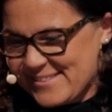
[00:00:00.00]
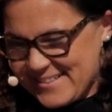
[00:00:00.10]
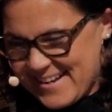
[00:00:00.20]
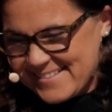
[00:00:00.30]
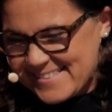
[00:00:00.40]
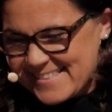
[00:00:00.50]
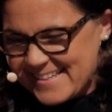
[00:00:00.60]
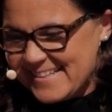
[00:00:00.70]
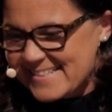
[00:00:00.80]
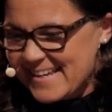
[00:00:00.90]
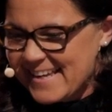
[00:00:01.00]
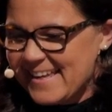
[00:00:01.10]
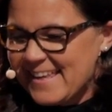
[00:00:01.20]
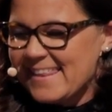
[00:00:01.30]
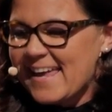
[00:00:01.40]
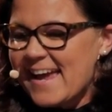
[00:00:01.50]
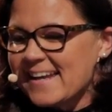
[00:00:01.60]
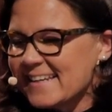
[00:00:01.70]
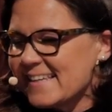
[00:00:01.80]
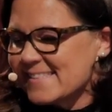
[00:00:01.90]
on how you see it.
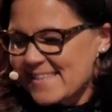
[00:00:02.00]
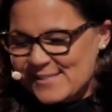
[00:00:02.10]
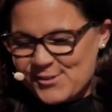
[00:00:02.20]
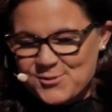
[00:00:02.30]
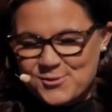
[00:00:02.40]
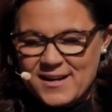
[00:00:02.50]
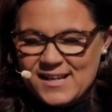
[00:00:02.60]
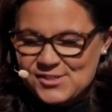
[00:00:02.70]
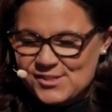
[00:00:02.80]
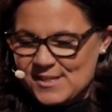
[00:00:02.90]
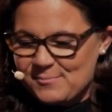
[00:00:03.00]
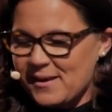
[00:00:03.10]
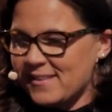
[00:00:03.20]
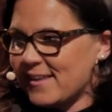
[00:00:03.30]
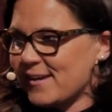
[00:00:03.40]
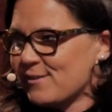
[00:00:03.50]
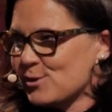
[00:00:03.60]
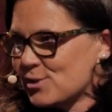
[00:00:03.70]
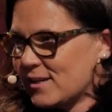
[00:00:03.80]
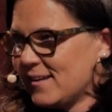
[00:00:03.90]
They start a relationship, and they
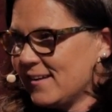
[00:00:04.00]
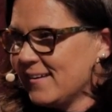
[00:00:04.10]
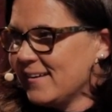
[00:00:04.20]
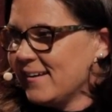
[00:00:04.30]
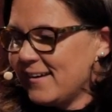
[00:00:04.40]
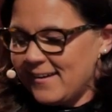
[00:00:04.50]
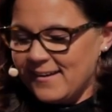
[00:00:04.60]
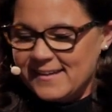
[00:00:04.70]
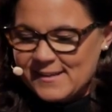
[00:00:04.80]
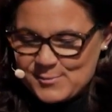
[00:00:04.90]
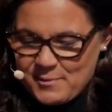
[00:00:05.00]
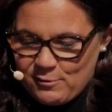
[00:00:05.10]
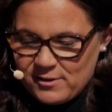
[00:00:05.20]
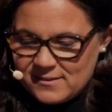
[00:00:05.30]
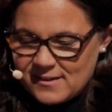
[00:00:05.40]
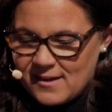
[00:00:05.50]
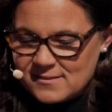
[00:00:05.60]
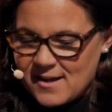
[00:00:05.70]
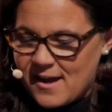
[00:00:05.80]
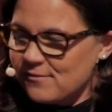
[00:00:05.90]
eventually get married
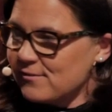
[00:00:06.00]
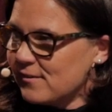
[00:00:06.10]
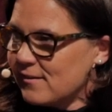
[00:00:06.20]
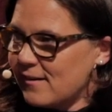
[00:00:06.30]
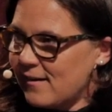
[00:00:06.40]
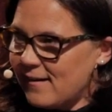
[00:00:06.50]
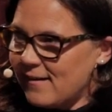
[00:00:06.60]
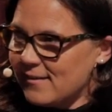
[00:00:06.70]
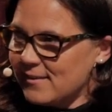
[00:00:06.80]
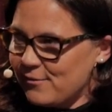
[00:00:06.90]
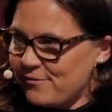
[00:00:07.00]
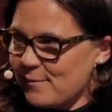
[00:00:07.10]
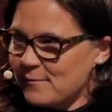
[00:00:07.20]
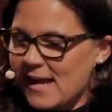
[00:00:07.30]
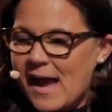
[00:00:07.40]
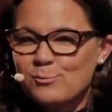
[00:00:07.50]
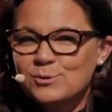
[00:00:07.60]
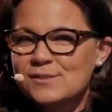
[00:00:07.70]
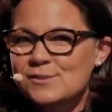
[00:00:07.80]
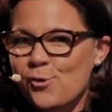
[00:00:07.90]
and have their family. I
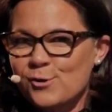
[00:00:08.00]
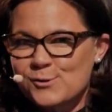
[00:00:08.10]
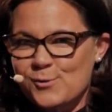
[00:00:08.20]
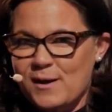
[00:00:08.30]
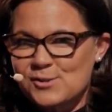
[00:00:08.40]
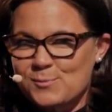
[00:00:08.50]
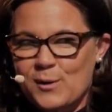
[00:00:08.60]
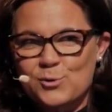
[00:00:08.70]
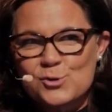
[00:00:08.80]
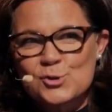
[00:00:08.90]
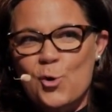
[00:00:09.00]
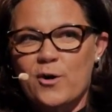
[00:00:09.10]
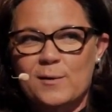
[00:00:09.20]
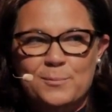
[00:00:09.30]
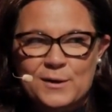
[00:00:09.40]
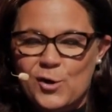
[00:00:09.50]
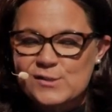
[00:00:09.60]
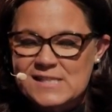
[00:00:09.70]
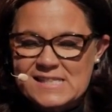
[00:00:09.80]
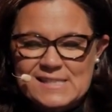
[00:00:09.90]
wouldn't talk so much about the story
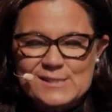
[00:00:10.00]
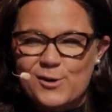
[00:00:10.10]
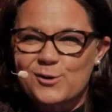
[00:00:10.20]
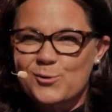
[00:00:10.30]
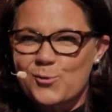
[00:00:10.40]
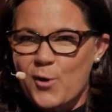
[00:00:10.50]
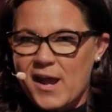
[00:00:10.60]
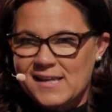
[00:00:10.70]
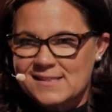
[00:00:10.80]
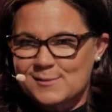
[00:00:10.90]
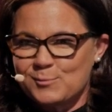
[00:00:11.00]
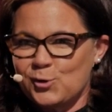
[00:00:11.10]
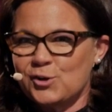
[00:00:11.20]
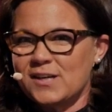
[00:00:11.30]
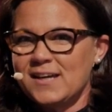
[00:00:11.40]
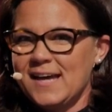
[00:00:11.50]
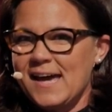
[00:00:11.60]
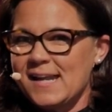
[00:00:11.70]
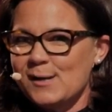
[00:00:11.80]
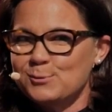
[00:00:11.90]
because this is a great book,
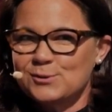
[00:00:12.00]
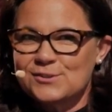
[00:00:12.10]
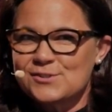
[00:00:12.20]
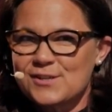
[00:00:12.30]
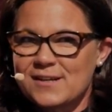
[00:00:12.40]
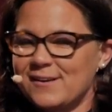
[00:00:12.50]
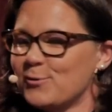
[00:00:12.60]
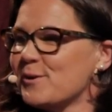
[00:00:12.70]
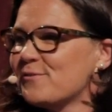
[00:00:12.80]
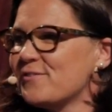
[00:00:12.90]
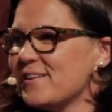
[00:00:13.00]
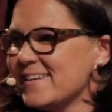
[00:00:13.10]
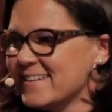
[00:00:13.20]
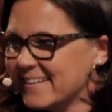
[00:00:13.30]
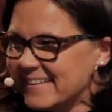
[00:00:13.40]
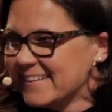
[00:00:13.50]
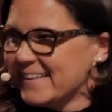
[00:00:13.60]
and I wouldn't reveal